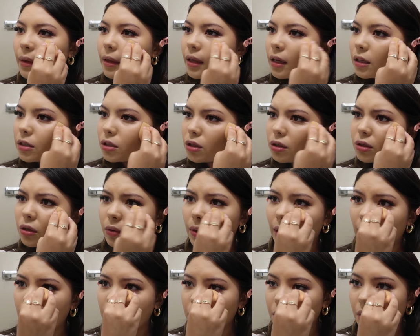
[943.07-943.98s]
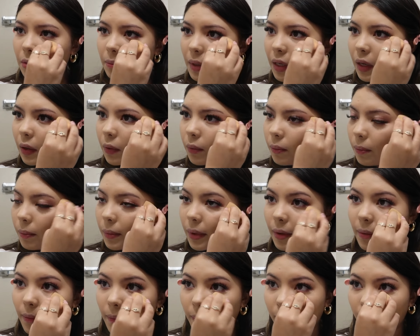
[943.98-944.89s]
Yes or no guys, let me know.
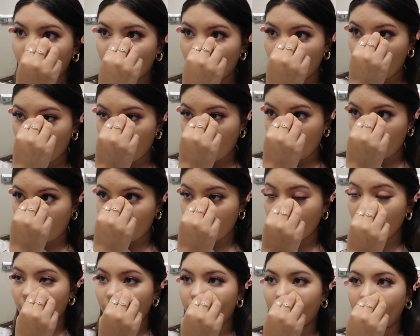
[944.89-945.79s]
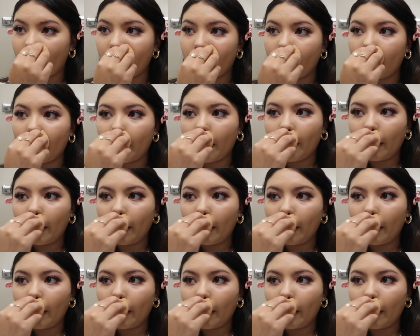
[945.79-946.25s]
But I think I might.